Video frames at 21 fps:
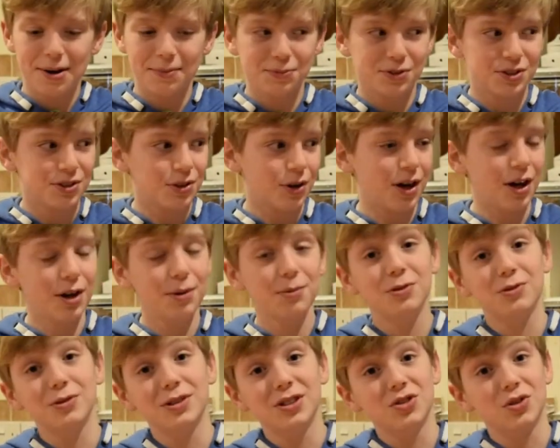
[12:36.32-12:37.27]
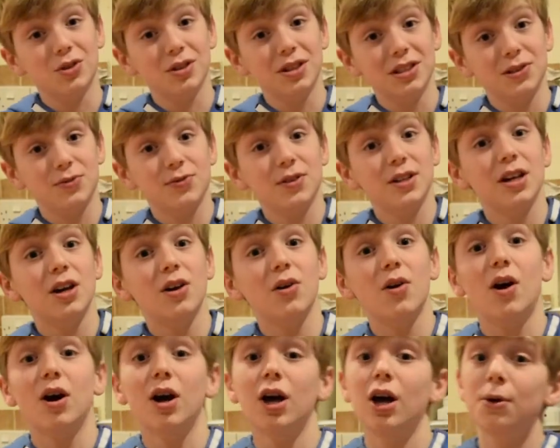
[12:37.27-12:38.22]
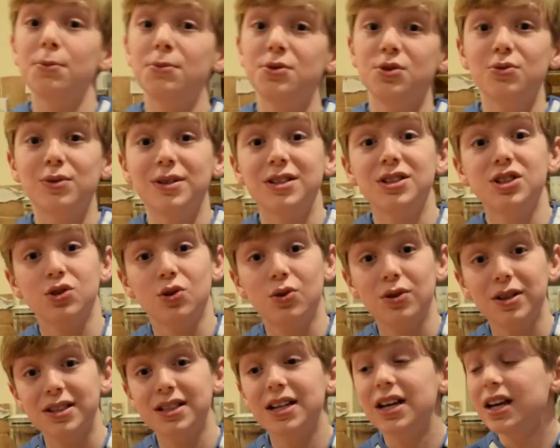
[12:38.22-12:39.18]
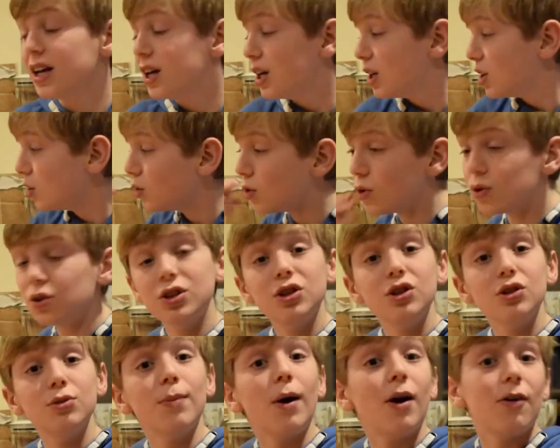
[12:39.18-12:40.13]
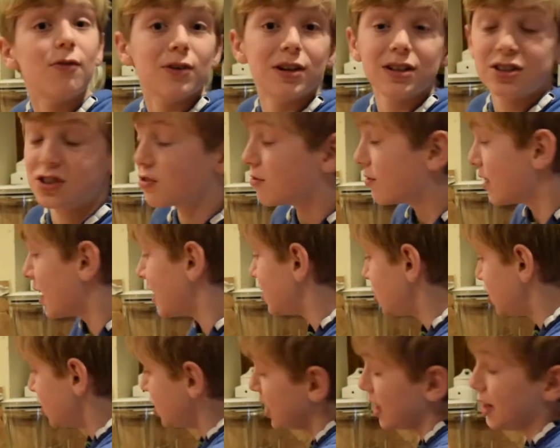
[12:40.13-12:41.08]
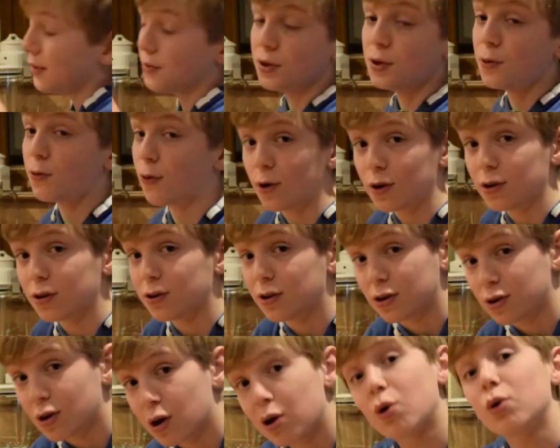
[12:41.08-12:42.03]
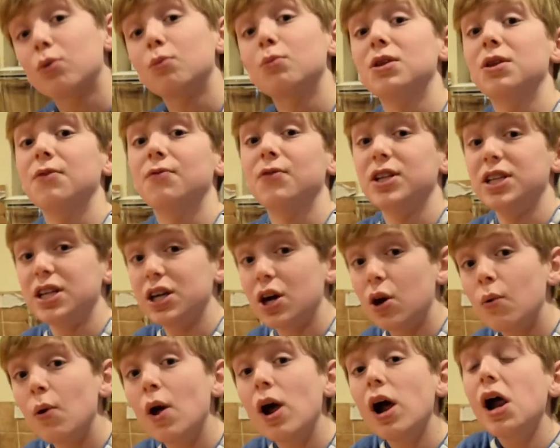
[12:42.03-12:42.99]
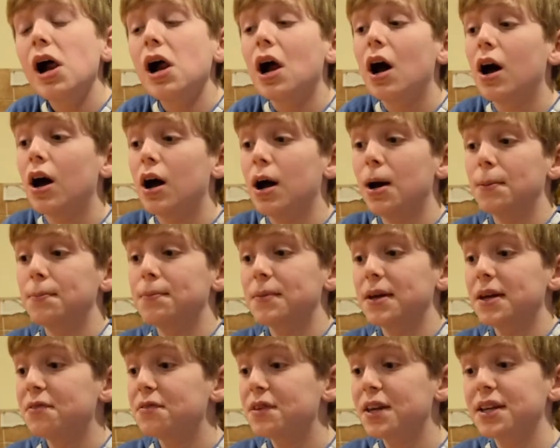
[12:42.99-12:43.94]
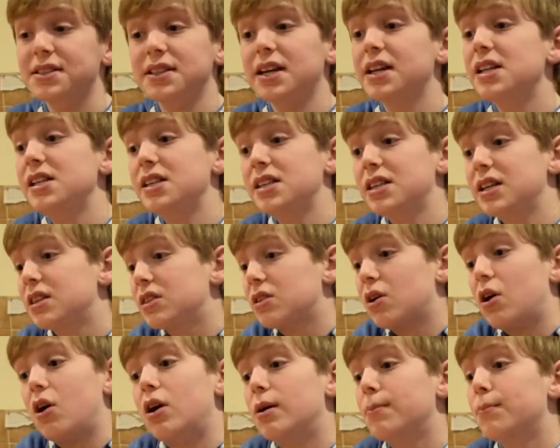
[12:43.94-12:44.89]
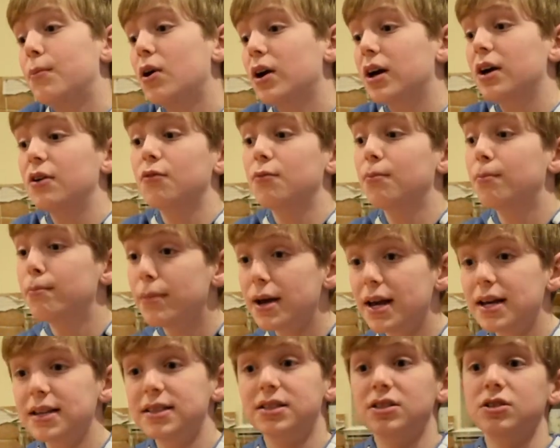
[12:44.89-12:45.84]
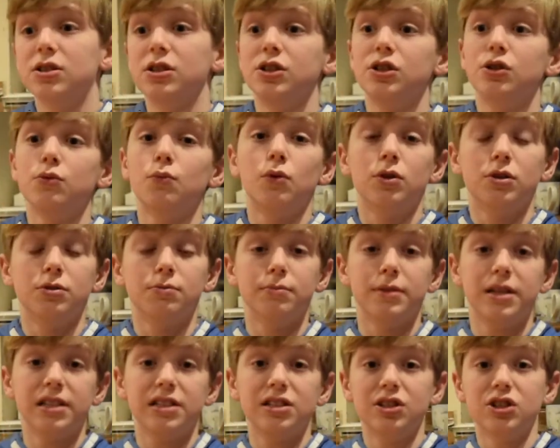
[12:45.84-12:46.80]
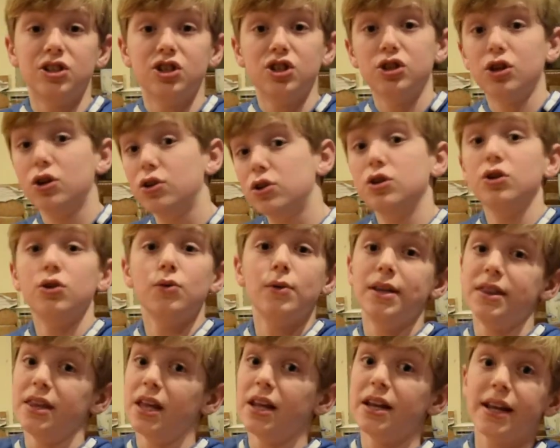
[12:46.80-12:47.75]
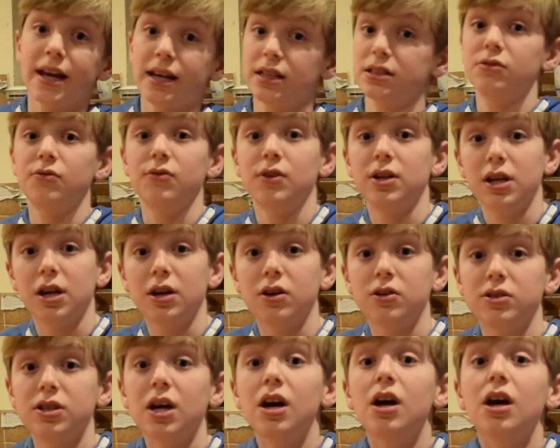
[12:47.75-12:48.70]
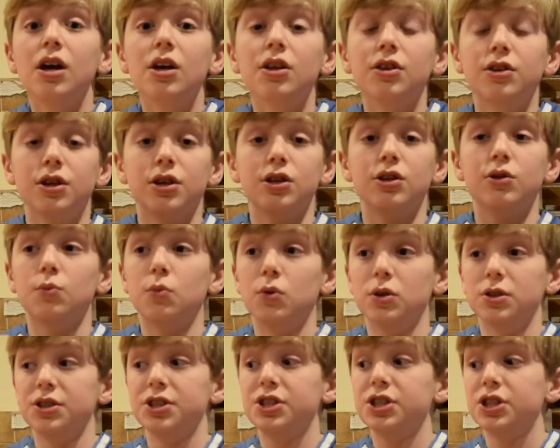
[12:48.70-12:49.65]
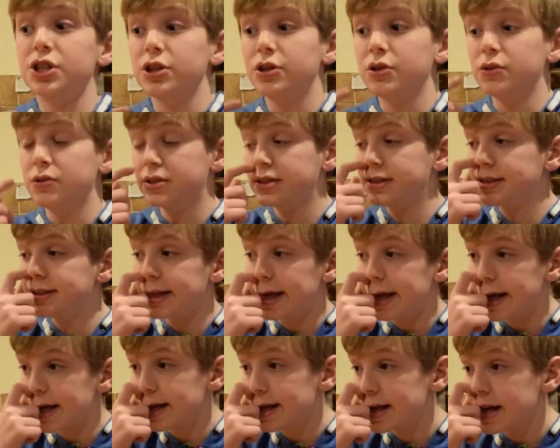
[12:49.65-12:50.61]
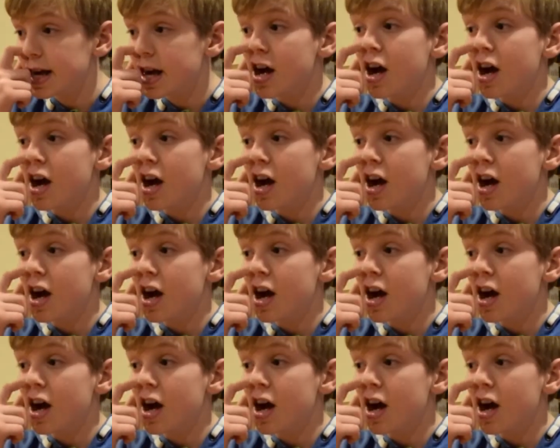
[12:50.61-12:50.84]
So I hope you enjoyed this video. I hope you enjoyed your new marvellous creation if you followed along with the video. If there's anything that I might have missed and you want me to show you in the next videos that you want to see